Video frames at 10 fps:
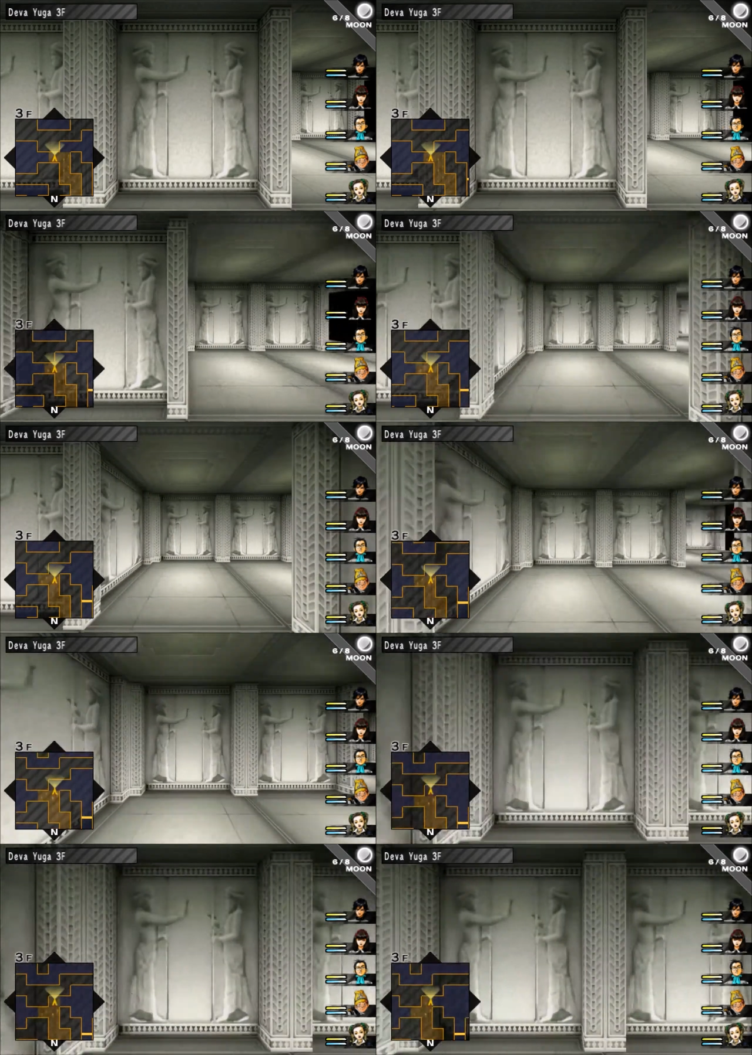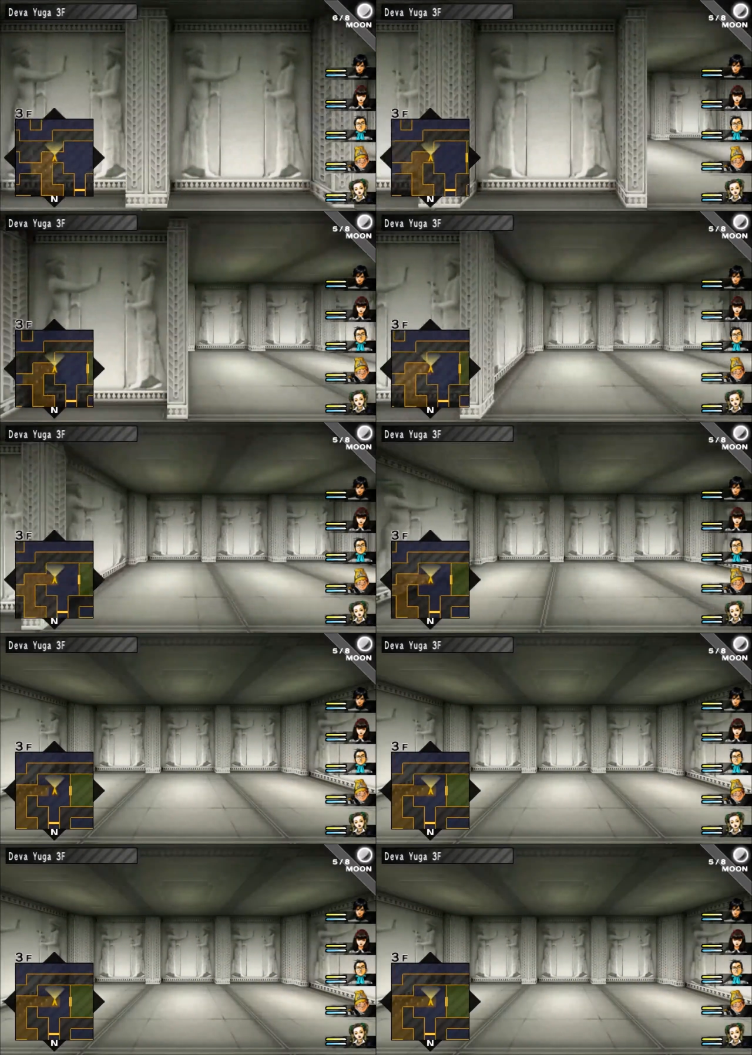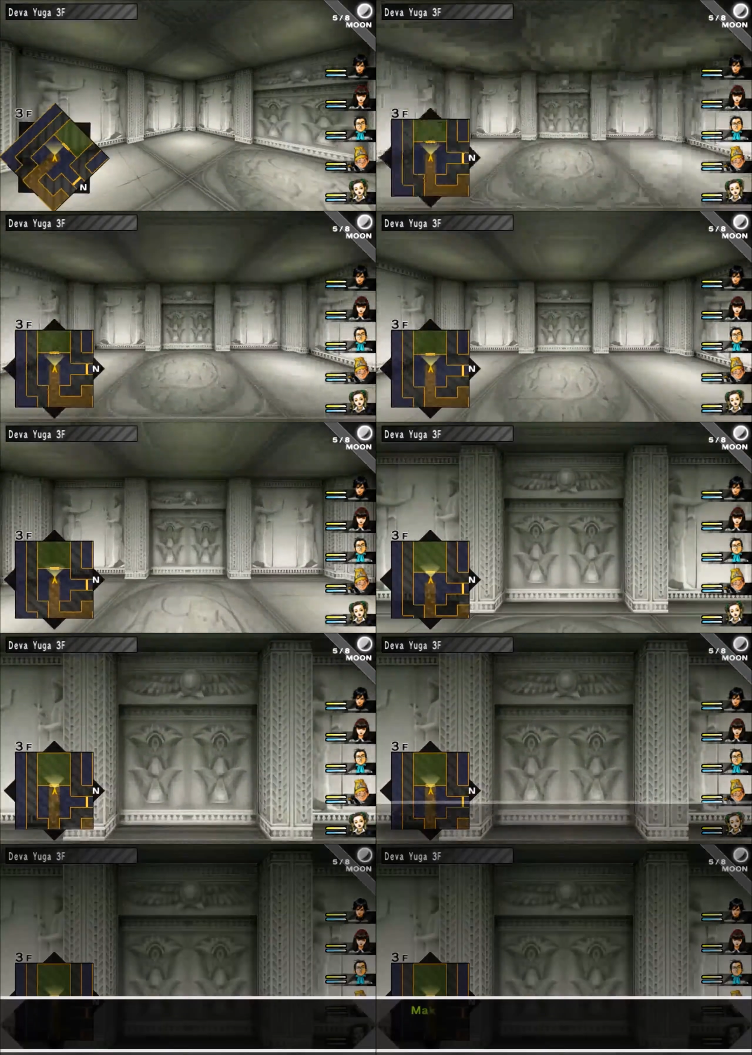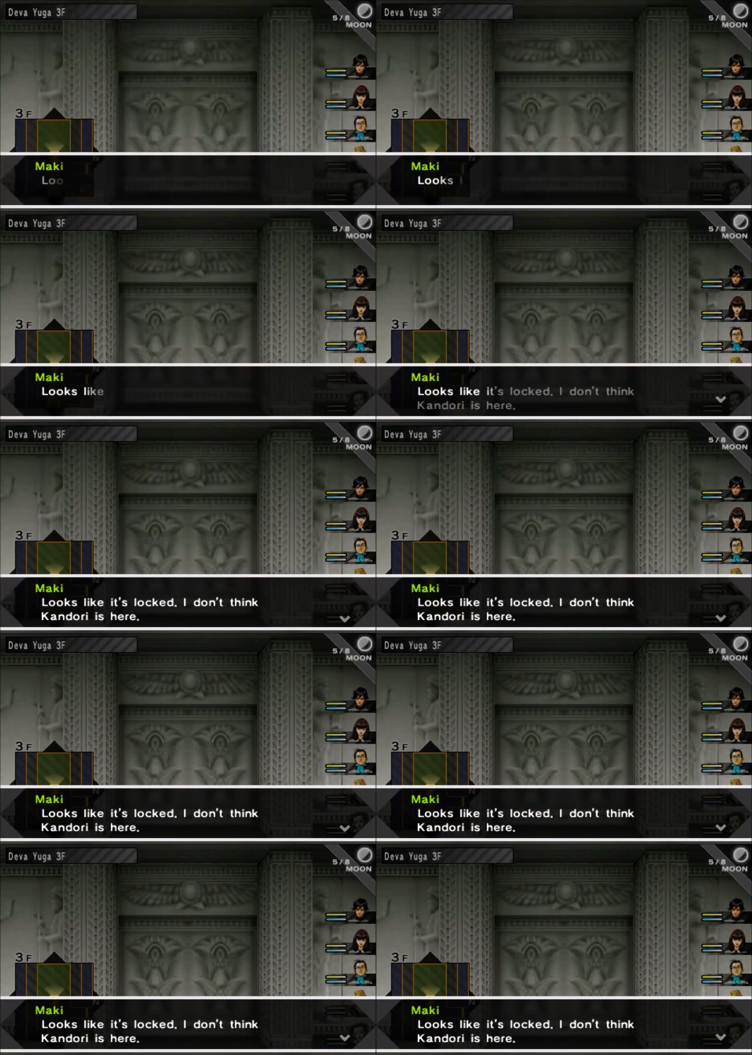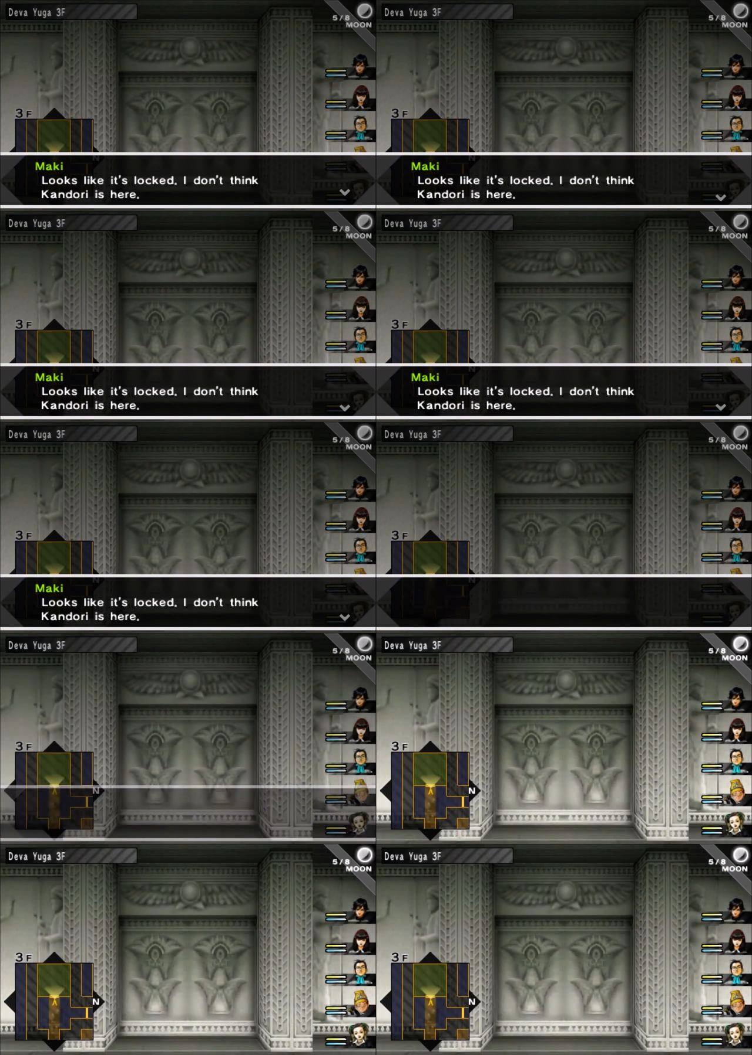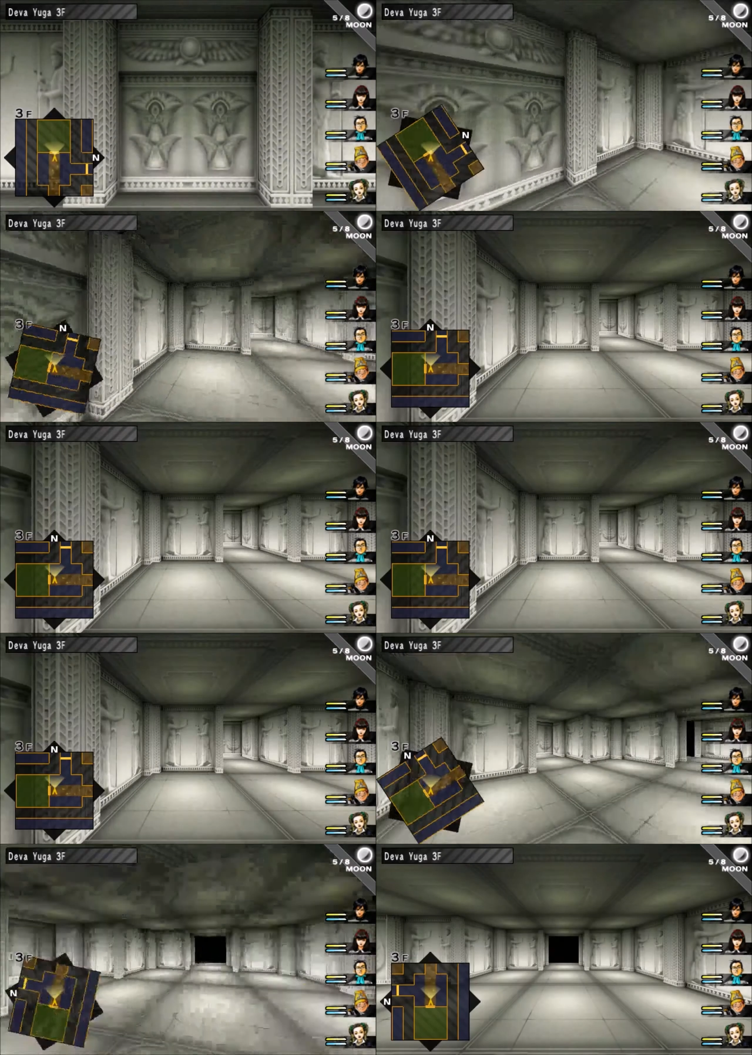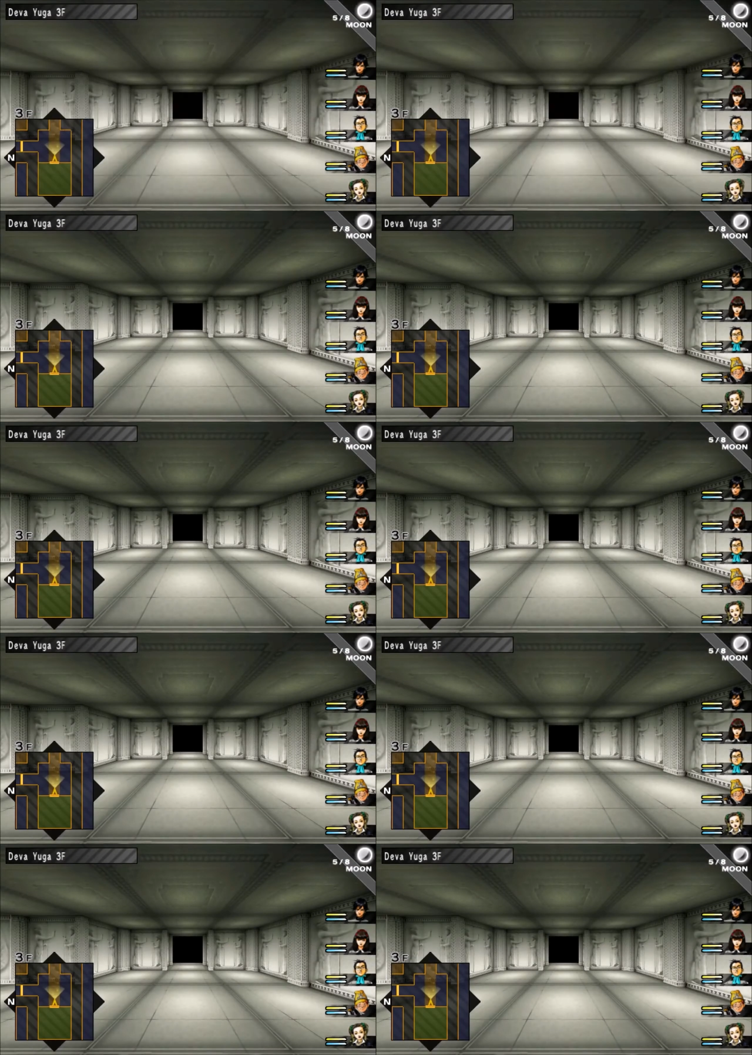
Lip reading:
(no speaker visible)